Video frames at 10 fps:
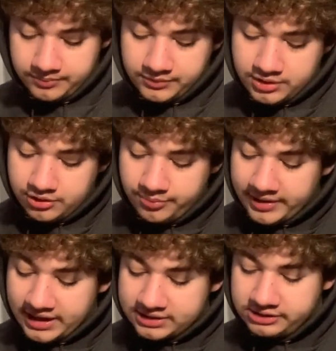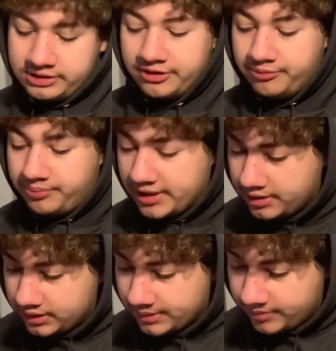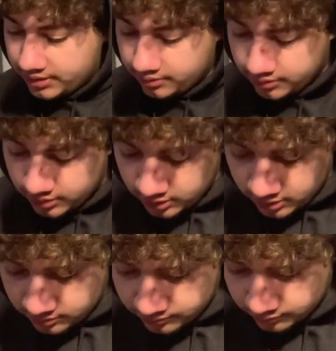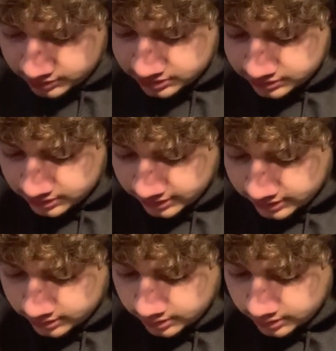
2 packs of Big Limit, which is like